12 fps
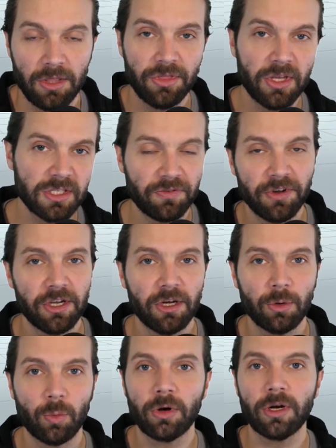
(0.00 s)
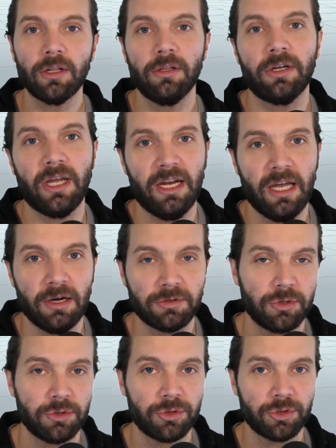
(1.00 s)
In this video, we're going to look at how
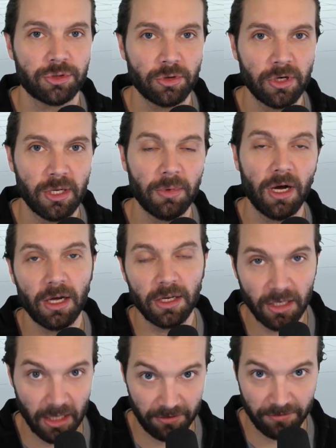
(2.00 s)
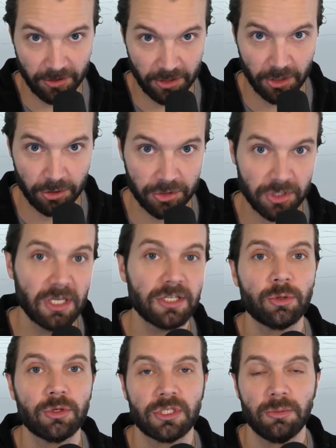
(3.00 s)
to stream online videos
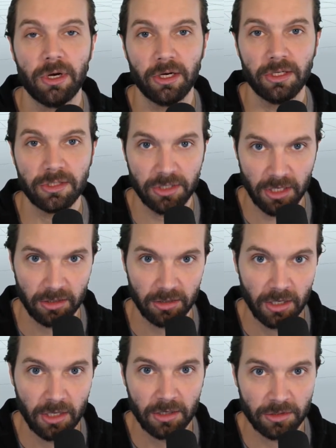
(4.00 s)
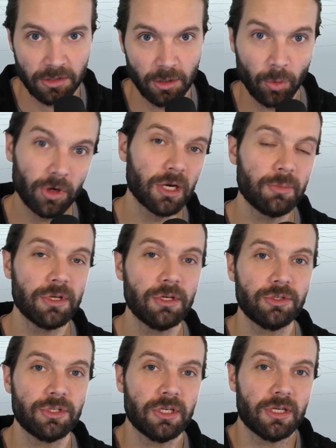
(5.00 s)
into a Sumerian scene. So we're going to be
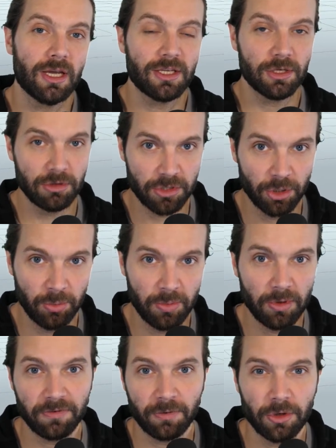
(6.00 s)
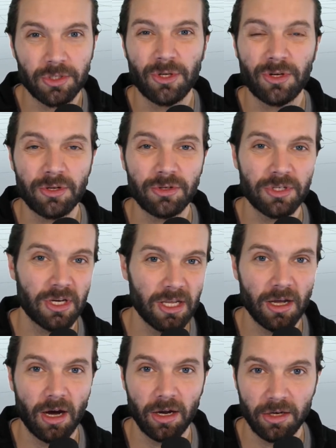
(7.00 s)
using YouTube, but of course you can use
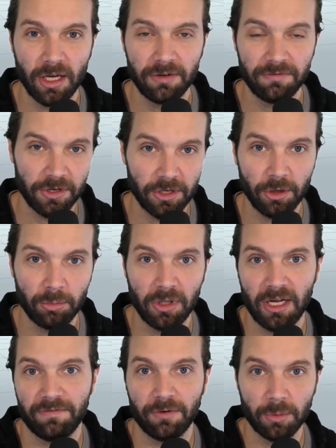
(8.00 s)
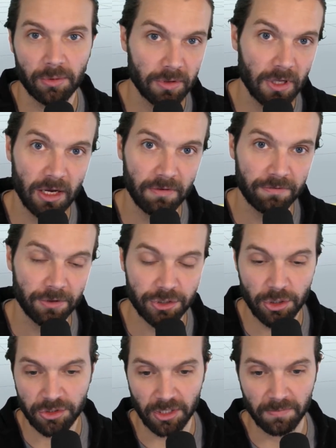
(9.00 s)
any online video platform of your
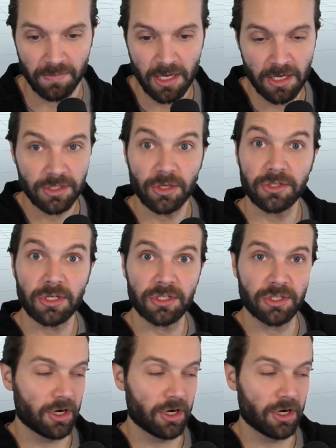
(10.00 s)
choosing. So let's get